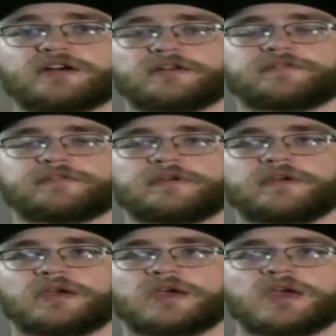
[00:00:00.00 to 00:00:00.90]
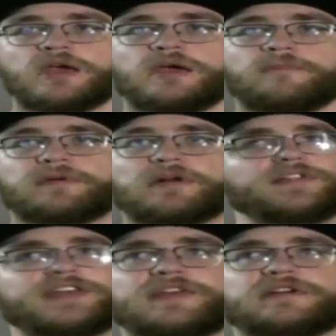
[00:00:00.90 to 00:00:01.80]
thing that is different than Mario
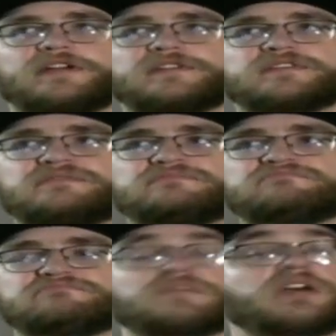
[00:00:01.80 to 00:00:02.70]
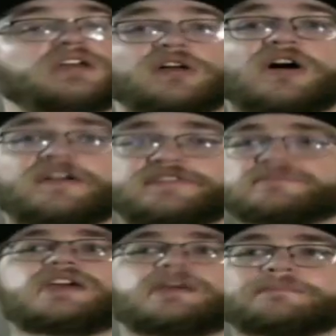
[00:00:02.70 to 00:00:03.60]
Kart's. But together,
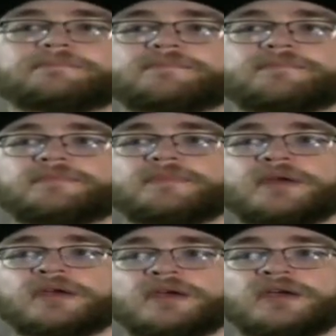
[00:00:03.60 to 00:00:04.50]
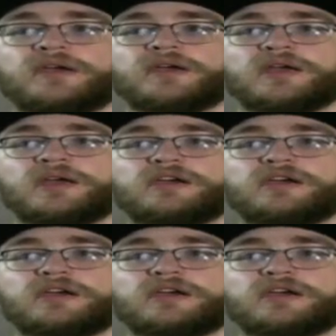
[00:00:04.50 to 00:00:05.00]
it's an awesome game.